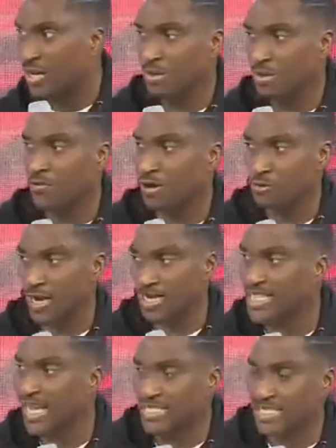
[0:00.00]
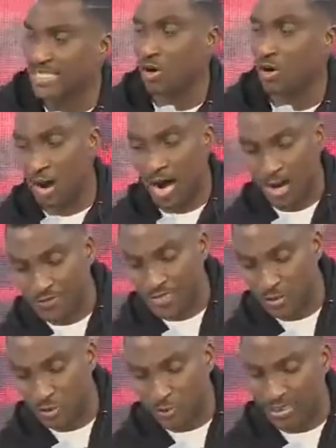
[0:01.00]
before you are thirty or
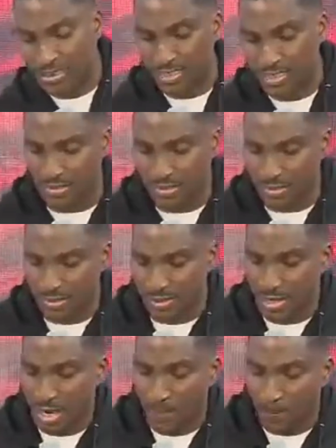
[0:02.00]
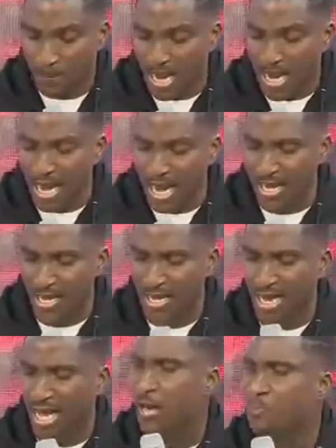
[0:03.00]
after you are thirty, be
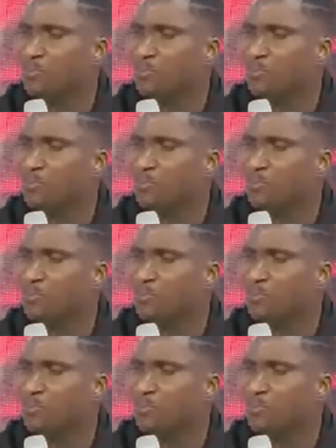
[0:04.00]
a